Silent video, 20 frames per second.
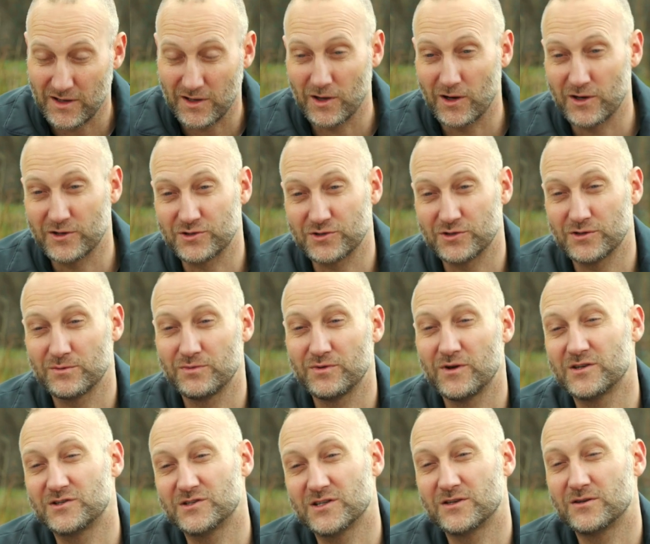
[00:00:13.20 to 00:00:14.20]
a larger
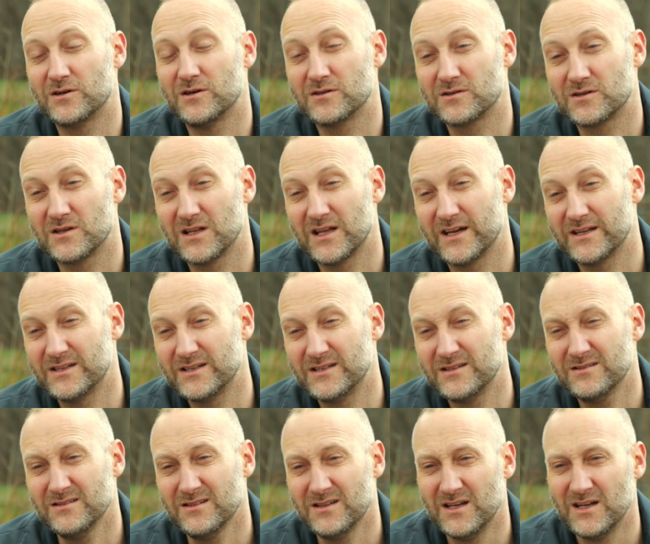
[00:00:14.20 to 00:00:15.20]
project called
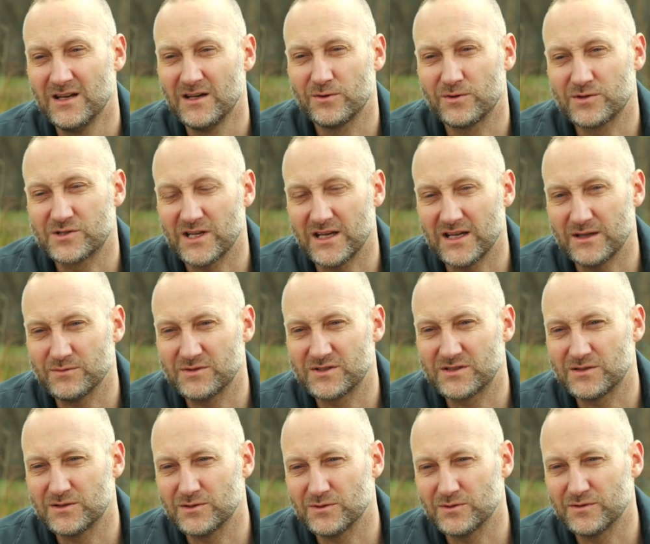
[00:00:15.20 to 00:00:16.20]
Kalejdohill, which
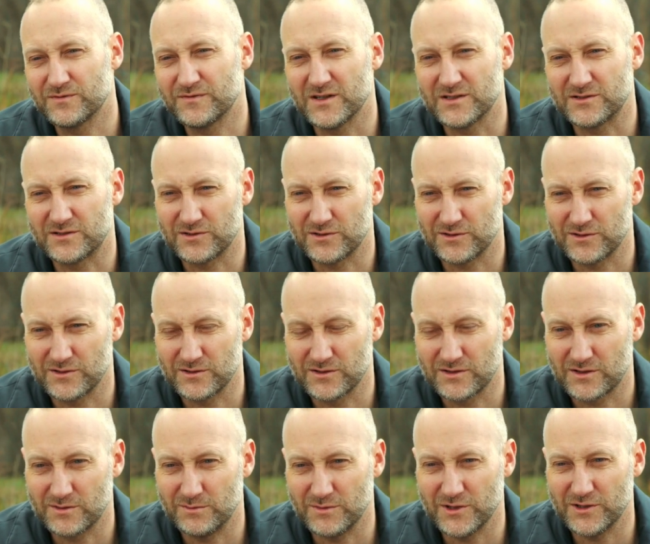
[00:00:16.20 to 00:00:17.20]
aims to
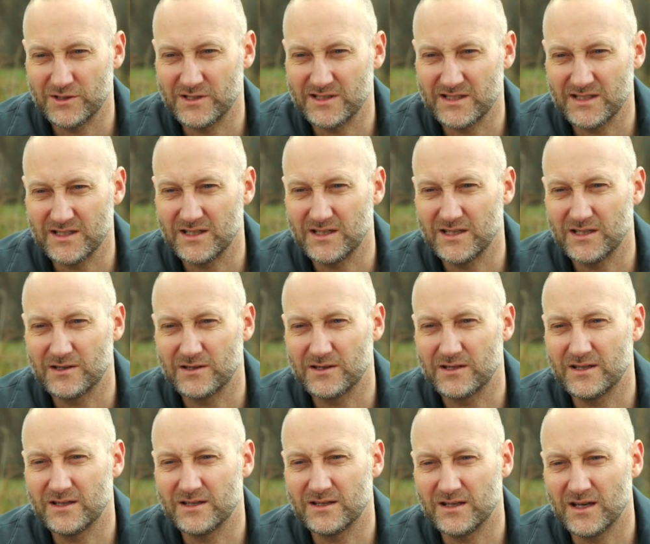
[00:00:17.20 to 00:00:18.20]
foster community
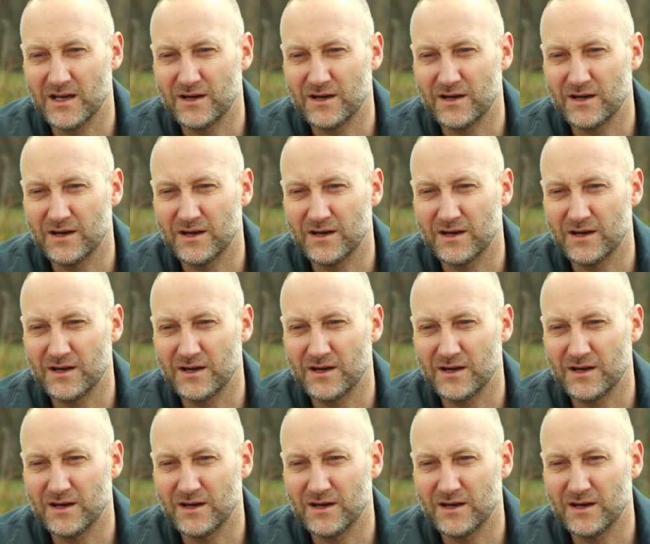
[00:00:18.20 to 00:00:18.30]
here in